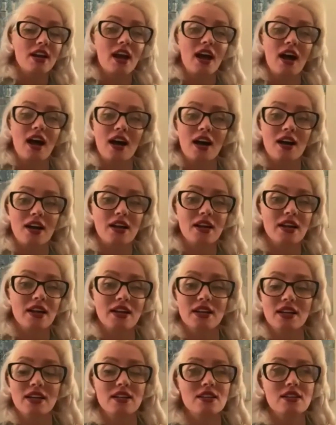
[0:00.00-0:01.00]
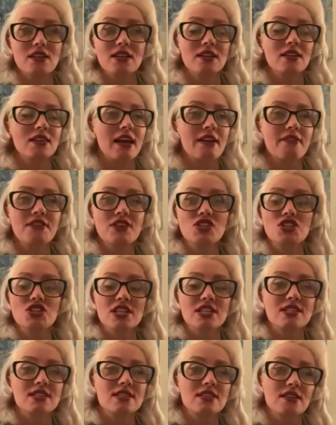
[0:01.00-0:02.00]
life is
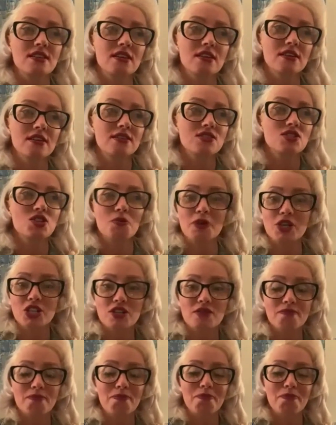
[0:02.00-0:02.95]
just so much